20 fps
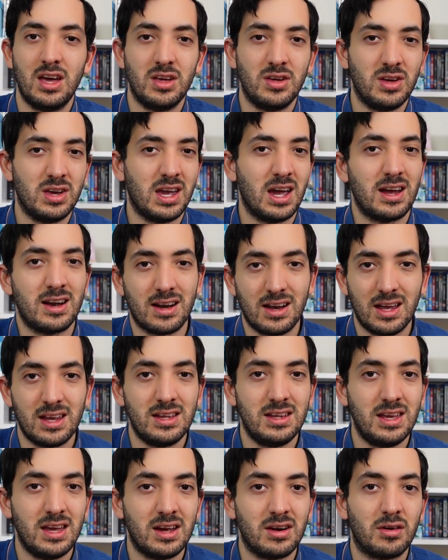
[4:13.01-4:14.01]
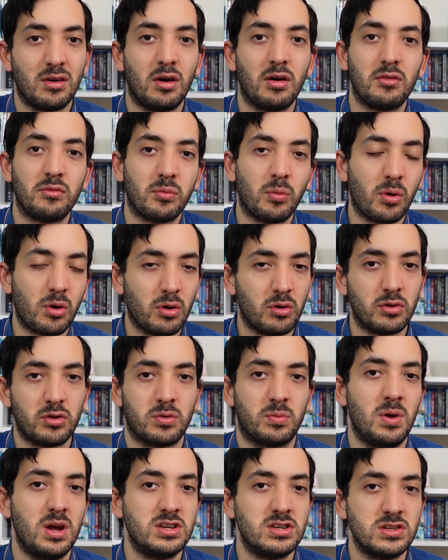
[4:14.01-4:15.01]
you get an idea of what
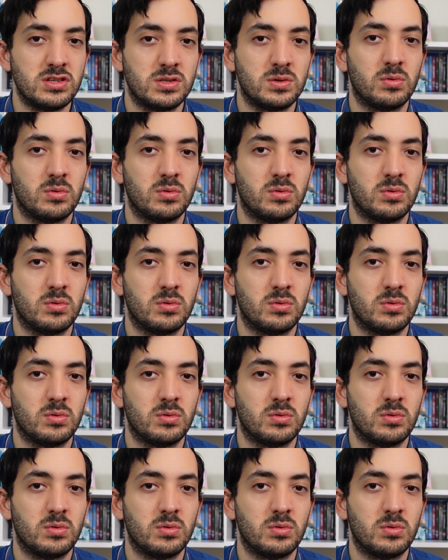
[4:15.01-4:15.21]
automations